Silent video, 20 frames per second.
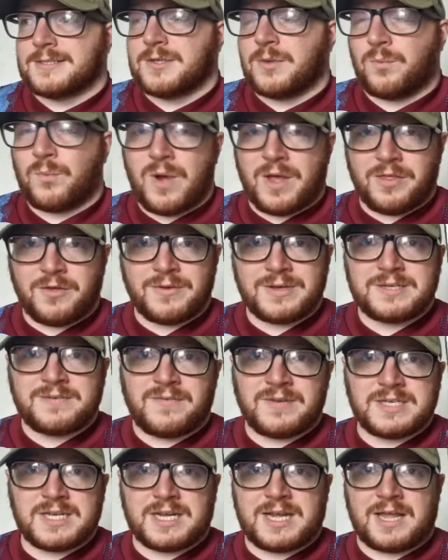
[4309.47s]
Whether his
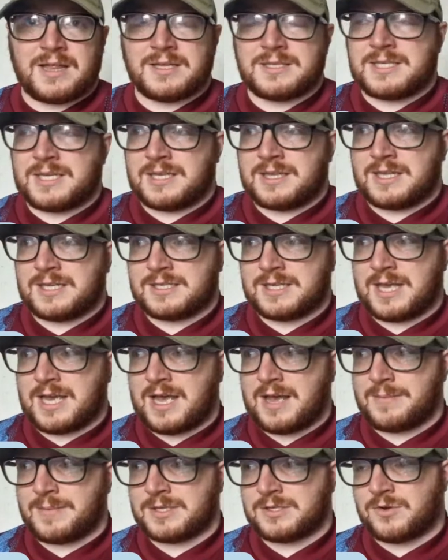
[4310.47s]
physicality in this
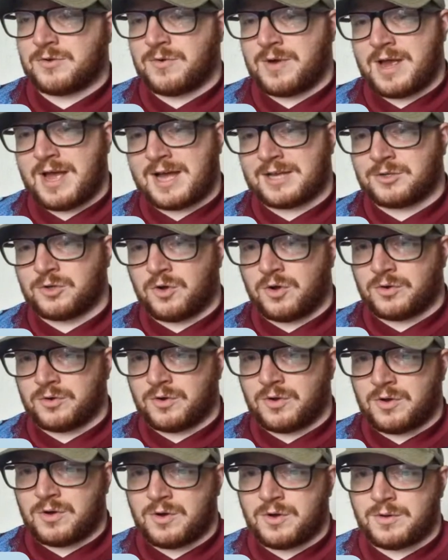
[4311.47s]
game is great, I don't
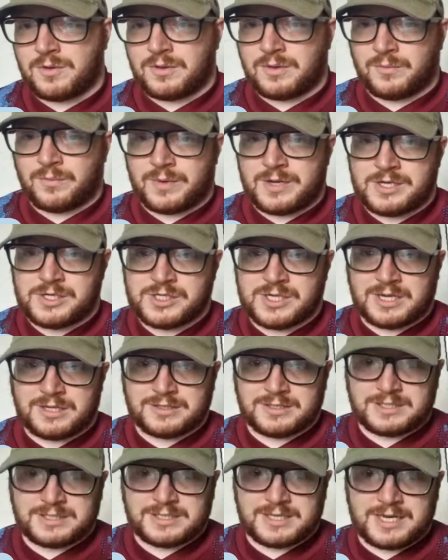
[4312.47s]
know. We shall
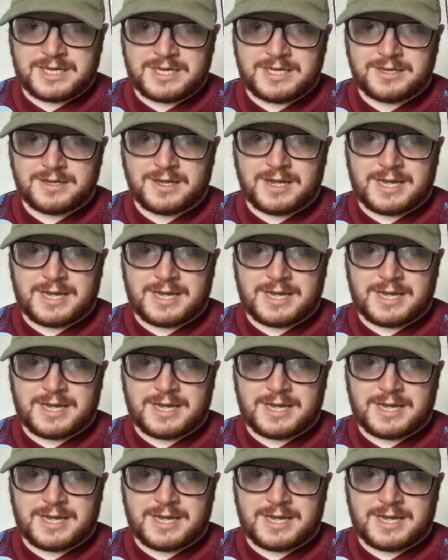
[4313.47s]
see.